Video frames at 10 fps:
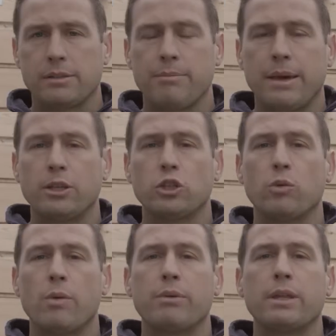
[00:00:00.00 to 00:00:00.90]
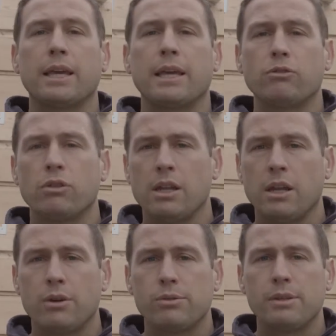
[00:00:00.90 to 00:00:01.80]
So making sure we're breathing in through the
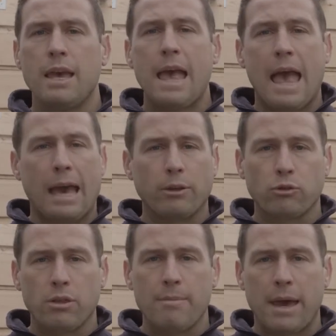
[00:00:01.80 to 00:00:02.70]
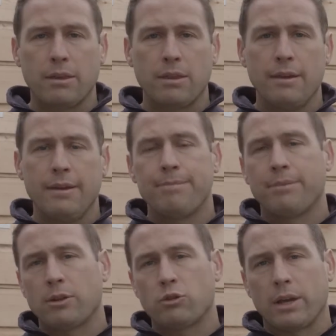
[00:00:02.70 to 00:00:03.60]
nose, out through the mouth.
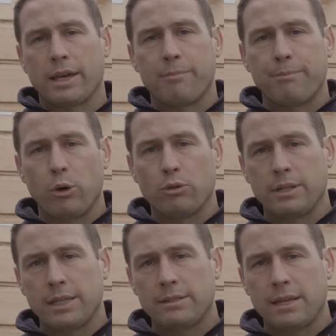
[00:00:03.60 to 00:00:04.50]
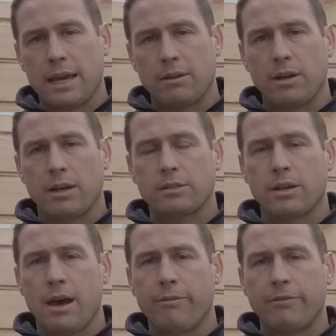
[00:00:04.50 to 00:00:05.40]
Try and get both knees down on
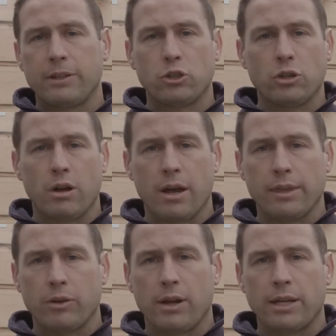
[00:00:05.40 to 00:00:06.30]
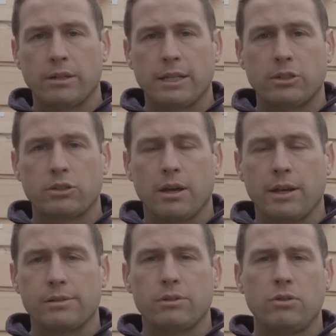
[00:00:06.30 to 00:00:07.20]
top of each other on the ground on each
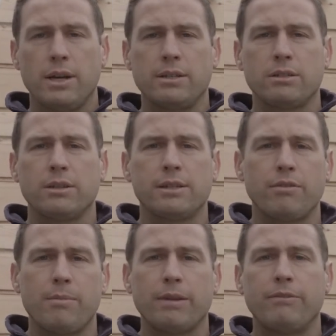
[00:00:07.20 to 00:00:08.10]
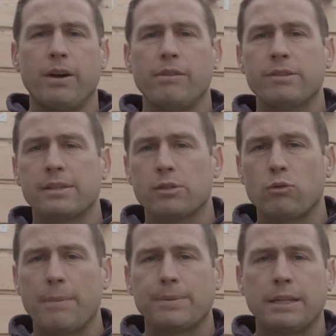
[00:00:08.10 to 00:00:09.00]
side. So try and do this for about 5 or 6
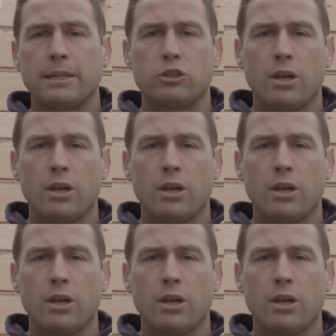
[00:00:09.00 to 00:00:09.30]
reps on each